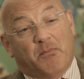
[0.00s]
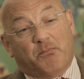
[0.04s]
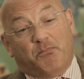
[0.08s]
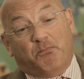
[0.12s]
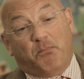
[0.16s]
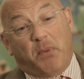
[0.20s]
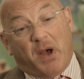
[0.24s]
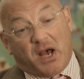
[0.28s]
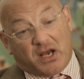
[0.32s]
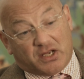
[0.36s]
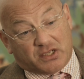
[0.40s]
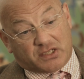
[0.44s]

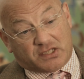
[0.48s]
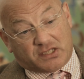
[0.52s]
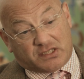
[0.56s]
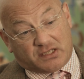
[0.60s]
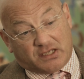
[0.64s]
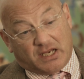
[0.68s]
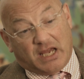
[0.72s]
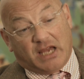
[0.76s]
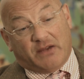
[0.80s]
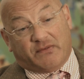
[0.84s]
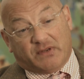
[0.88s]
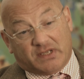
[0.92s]
But
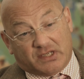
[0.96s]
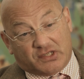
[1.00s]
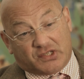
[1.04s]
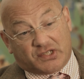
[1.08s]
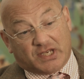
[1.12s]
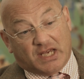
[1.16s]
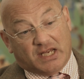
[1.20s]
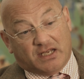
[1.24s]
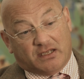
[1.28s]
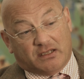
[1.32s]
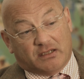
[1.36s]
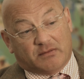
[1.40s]
having
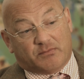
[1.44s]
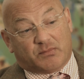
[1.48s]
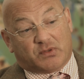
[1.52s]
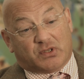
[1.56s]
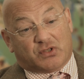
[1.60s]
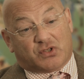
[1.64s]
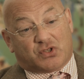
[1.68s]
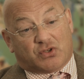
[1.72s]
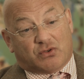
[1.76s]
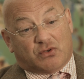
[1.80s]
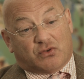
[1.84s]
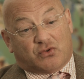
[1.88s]
said
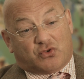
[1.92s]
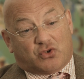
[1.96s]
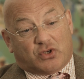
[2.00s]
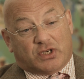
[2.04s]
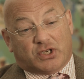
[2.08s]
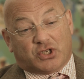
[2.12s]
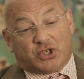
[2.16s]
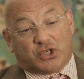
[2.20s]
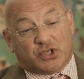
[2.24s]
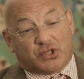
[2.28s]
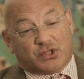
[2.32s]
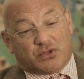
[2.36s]
that sort of
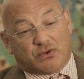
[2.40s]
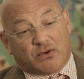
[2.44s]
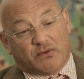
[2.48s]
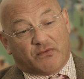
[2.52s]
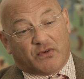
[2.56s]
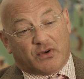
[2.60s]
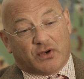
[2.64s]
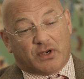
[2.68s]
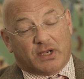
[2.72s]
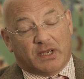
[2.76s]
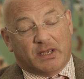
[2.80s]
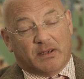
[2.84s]
trenches are a
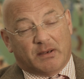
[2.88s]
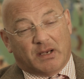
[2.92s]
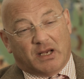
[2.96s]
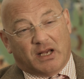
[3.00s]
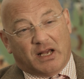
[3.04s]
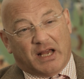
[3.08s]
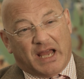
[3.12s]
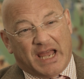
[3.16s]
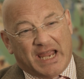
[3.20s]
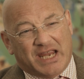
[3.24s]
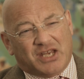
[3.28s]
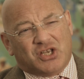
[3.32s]
very
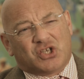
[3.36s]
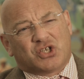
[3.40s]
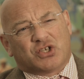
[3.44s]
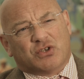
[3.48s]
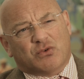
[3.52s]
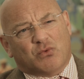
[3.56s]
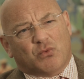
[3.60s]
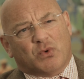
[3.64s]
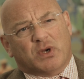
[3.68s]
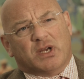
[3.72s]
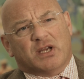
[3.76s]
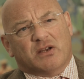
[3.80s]

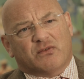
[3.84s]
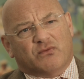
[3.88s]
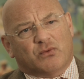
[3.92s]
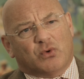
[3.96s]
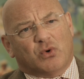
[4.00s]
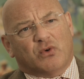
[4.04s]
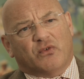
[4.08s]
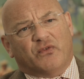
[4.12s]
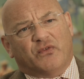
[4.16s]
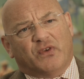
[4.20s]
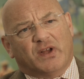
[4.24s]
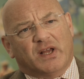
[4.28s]
ancient way of
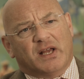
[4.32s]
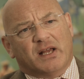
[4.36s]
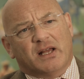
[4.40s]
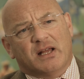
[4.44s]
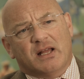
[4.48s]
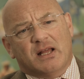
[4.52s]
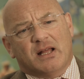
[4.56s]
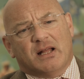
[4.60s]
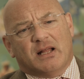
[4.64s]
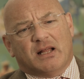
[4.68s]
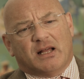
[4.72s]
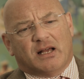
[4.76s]
warfare,
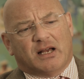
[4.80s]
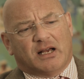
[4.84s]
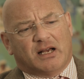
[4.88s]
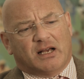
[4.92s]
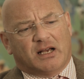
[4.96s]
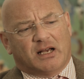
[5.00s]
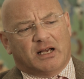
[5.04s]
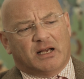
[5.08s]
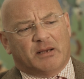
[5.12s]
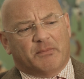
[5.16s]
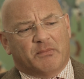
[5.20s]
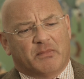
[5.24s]

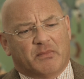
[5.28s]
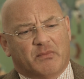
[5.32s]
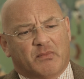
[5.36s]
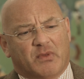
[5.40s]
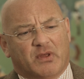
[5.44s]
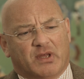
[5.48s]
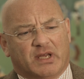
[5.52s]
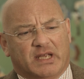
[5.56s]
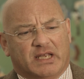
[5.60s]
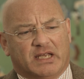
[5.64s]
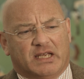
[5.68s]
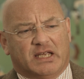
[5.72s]

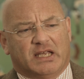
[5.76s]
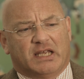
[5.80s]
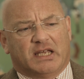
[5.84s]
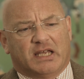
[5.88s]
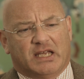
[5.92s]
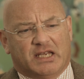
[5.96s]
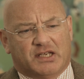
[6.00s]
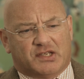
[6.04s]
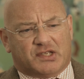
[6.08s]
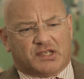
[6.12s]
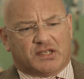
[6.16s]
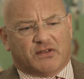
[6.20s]

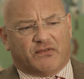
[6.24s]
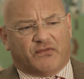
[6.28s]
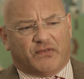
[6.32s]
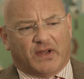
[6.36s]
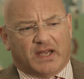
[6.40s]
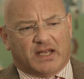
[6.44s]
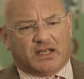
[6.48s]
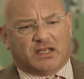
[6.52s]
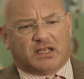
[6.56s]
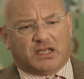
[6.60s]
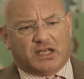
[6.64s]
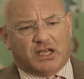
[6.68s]
it's the
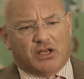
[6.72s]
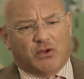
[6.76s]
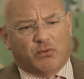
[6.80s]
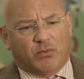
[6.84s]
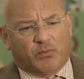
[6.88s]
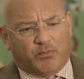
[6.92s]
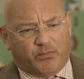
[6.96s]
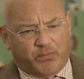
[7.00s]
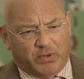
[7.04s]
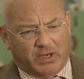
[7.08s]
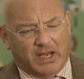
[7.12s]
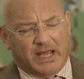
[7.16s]
fact that you
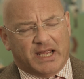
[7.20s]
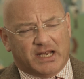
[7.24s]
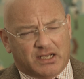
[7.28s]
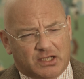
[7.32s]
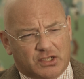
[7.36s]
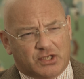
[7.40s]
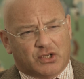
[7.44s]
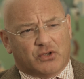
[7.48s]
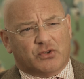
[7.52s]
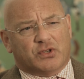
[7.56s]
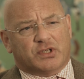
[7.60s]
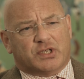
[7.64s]

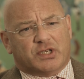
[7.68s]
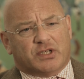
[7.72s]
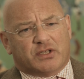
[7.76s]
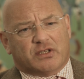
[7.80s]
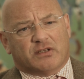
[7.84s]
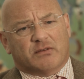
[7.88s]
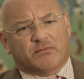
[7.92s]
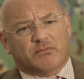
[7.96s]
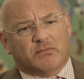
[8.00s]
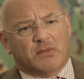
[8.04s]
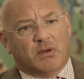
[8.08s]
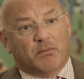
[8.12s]
blend onto
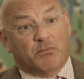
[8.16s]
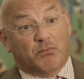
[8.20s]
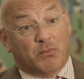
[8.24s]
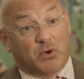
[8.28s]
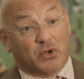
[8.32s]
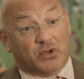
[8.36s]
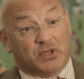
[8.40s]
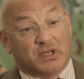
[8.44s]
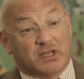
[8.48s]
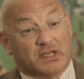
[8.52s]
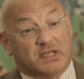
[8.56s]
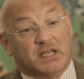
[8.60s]
them
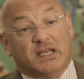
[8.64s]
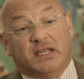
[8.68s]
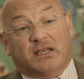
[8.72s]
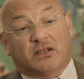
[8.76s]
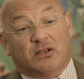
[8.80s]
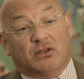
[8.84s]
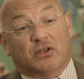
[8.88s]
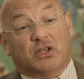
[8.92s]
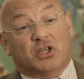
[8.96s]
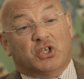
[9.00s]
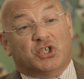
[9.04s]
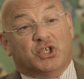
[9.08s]
modern
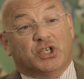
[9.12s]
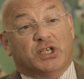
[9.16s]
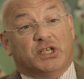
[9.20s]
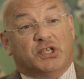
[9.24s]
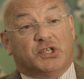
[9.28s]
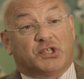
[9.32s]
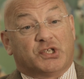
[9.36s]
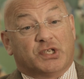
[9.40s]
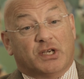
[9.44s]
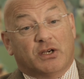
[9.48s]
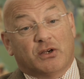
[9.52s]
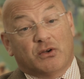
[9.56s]
technology.
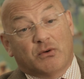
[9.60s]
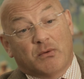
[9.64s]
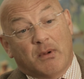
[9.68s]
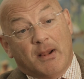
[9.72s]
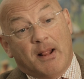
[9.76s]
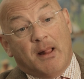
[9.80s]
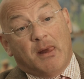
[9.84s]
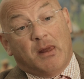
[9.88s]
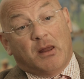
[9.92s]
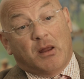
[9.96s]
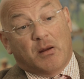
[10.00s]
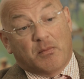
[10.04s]
So
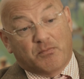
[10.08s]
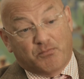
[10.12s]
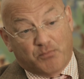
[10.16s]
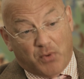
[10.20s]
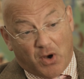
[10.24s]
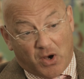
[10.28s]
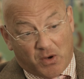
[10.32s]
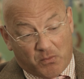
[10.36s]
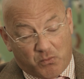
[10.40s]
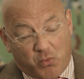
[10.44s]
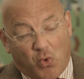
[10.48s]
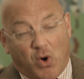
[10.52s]

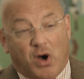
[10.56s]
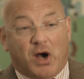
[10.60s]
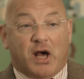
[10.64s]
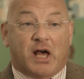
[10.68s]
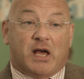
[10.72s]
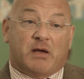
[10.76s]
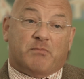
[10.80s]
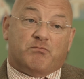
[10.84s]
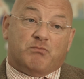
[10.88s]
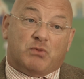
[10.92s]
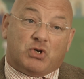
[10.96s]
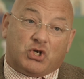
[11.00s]
barbed
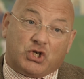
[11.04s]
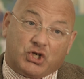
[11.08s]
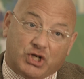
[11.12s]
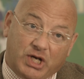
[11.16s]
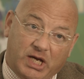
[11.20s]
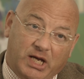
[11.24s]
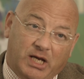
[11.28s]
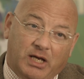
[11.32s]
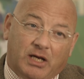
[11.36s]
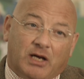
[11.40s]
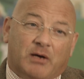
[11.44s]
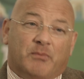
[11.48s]
wire,
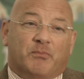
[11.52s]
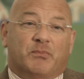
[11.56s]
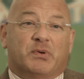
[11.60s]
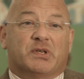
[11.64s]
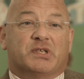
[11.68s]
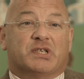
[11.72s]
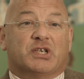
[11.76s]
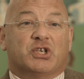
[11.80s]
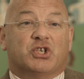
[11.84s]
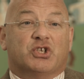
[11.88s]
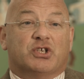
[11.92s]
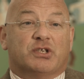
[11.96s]
machine gun
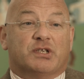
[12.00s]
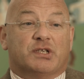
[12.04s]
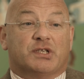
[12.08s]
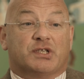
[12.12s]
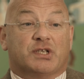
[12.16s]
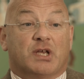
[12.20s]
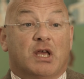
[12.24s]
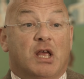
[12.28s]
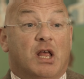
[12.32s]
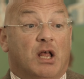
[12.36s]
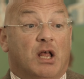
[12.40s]
positions.